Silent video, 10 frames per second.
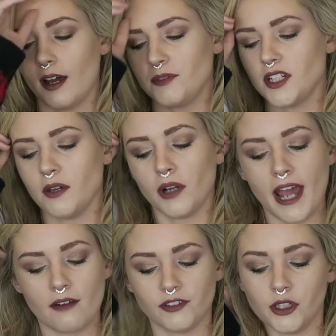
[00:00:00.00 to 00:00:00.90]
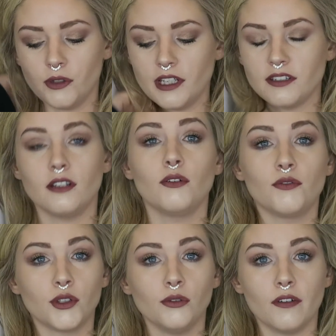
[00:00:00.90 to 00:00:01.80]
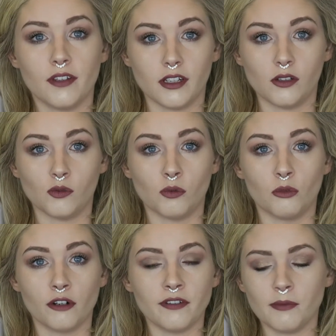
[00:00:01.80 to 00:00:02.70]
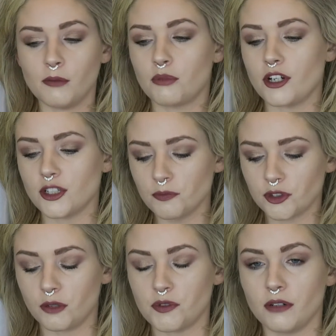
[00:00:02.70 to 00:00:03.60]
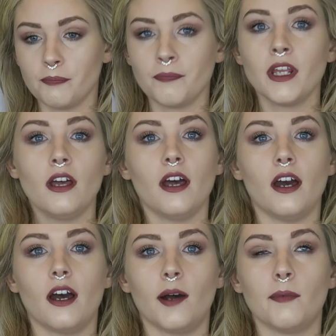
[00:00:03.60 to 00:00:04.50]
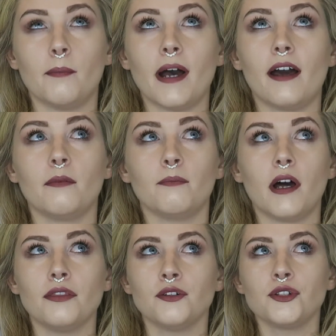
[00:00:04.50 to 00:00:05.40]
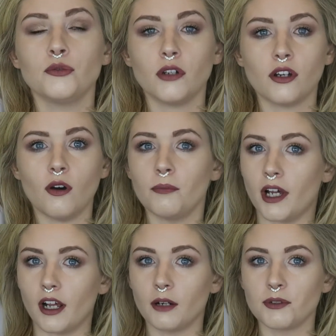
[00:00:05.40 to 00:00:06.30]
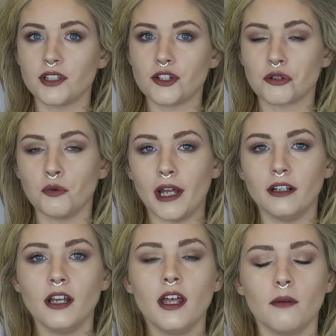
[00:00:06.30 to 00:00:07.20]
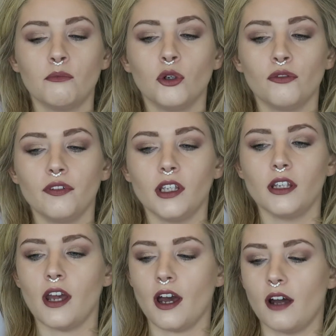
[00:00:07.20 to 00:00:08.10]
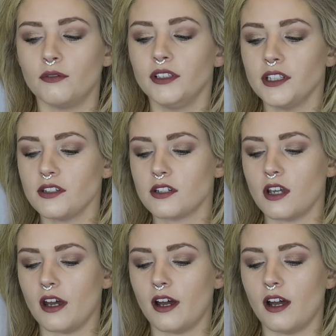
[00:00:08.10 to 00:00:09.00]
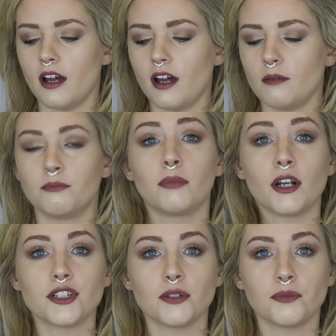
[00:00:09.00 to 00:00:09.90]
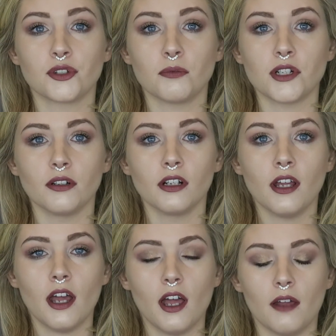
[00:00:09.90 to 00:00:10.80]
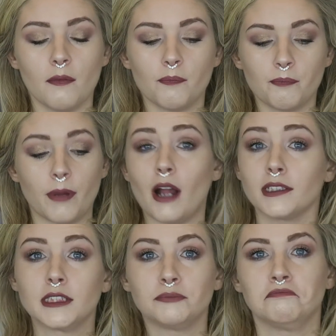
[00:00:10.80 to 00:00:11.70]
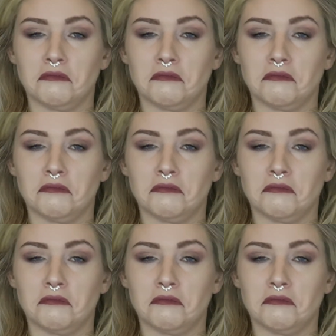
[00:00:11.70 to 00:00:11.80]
Today what I have for you is a review of the new Morphe Me brush subscription. About a month or two ago, I'm not 100% sure when, Morphe released a brush subscription box.